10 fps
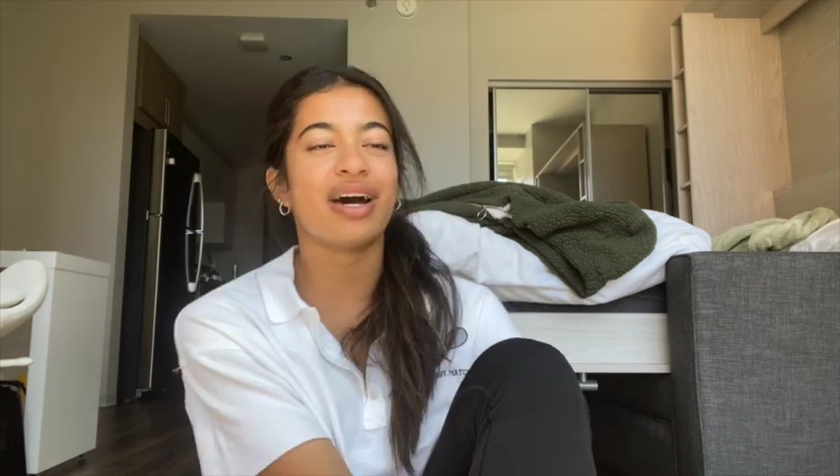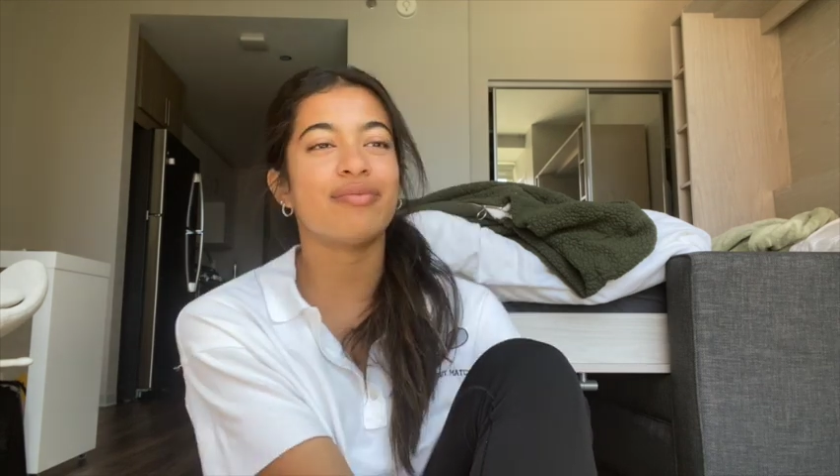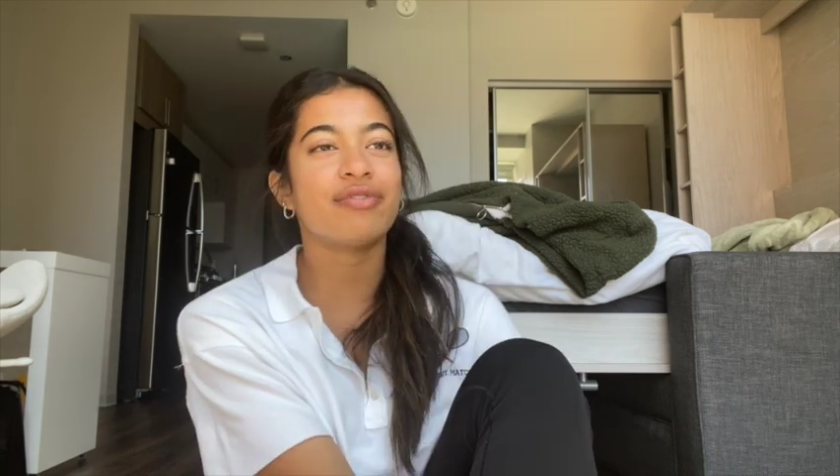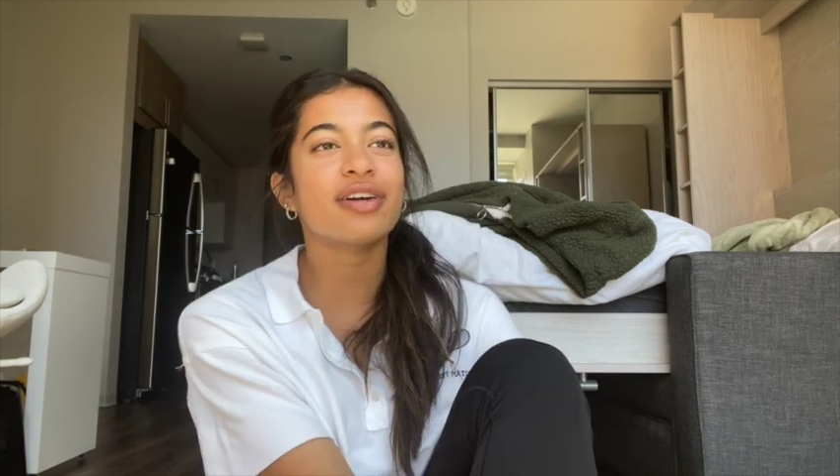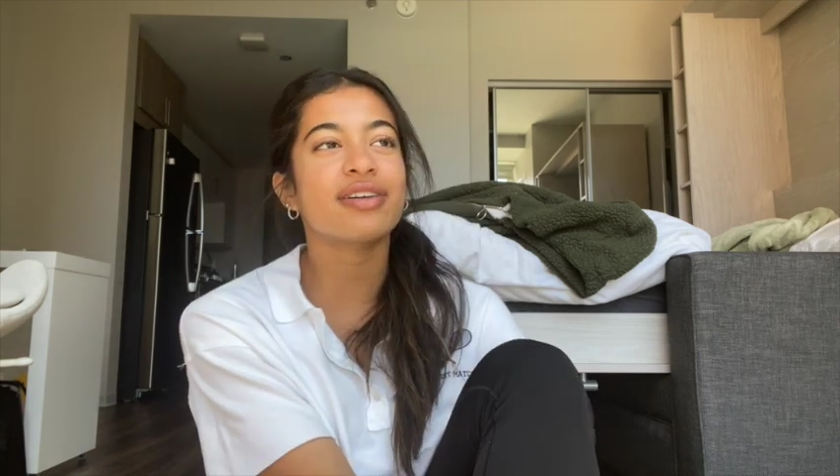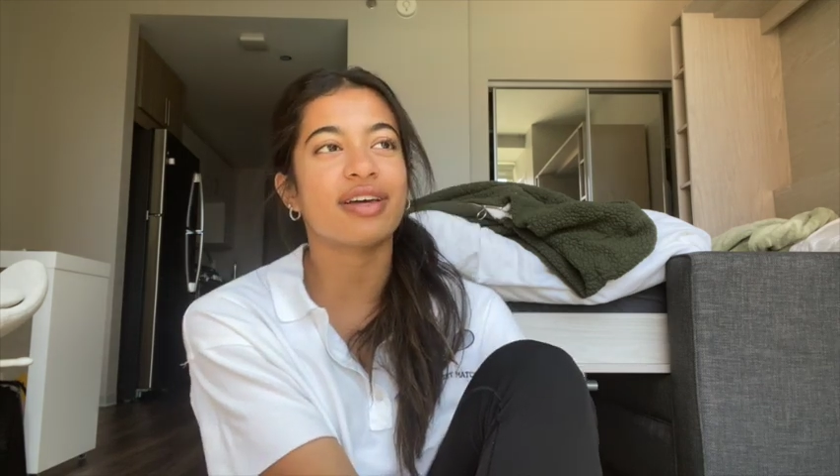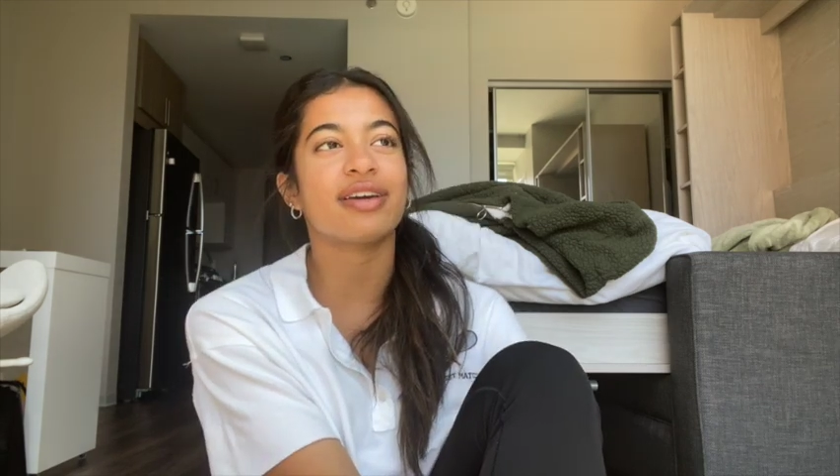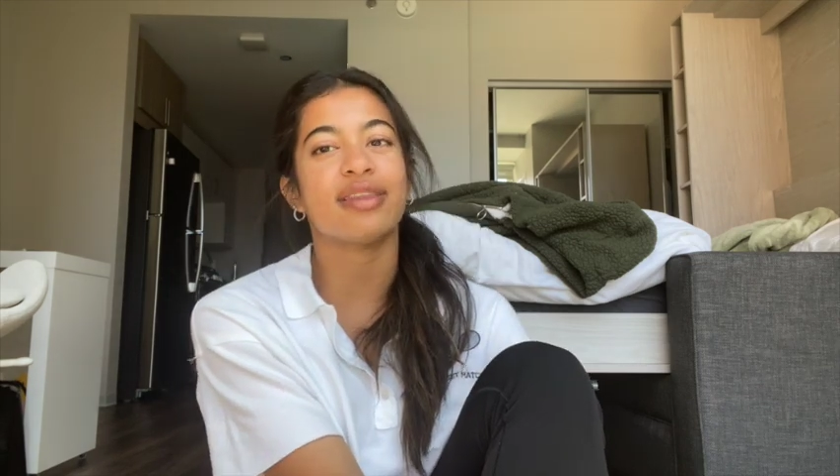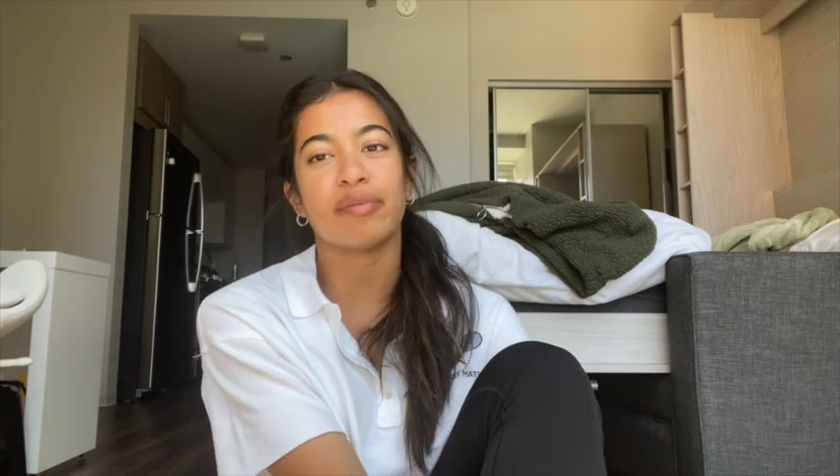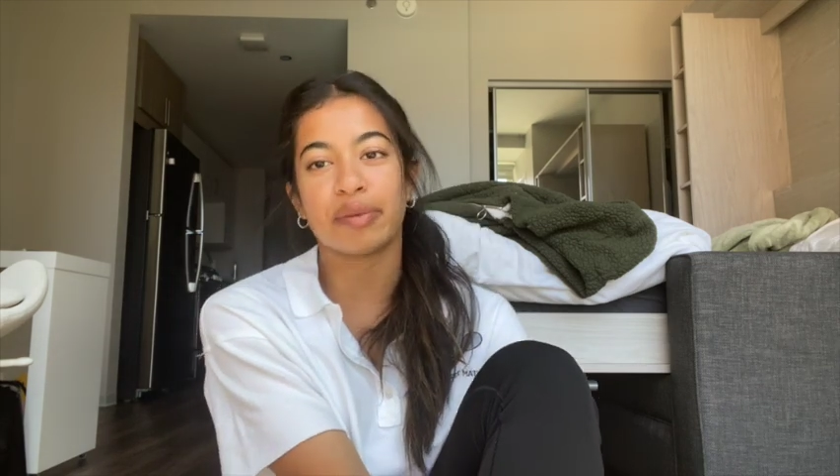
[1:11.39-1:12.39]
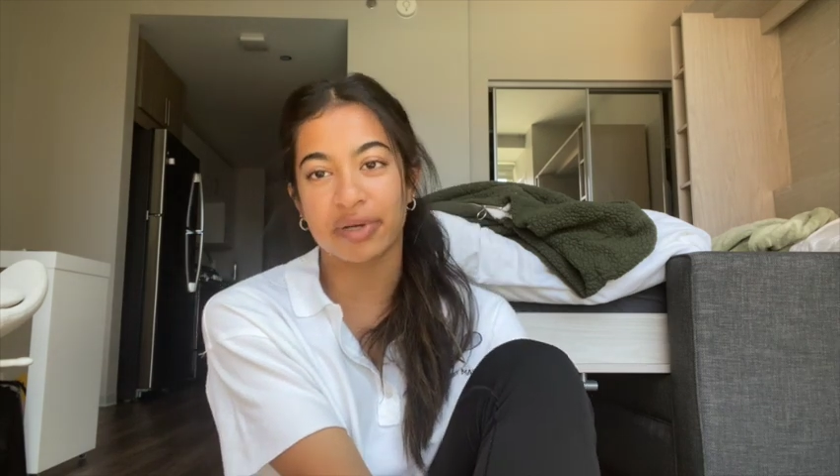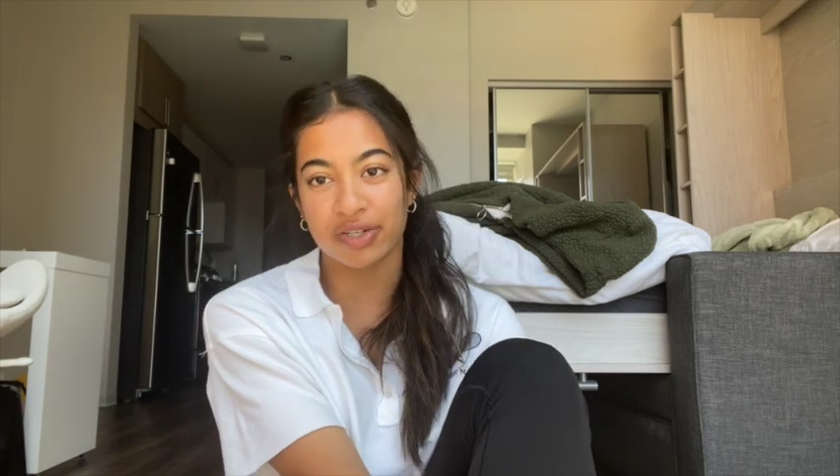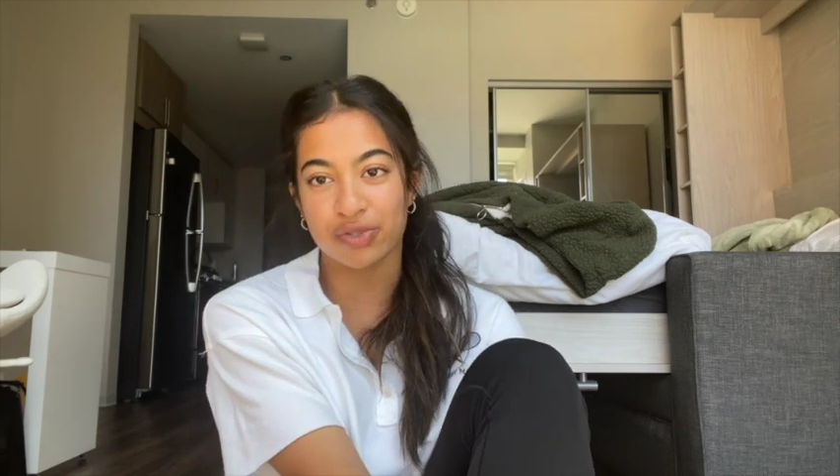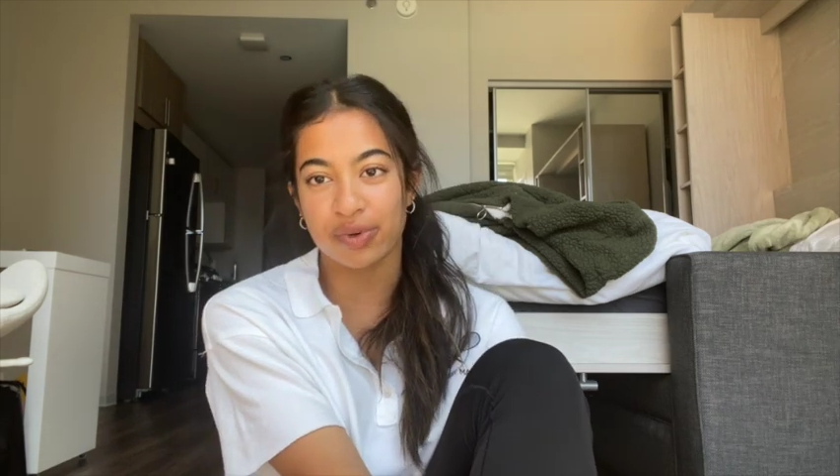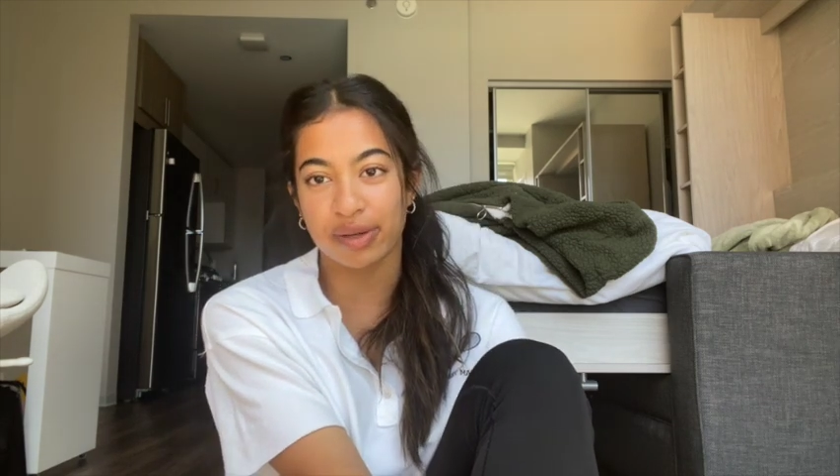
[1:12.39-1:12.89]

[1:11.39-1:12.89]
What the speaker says: I'm very lucky that my parents were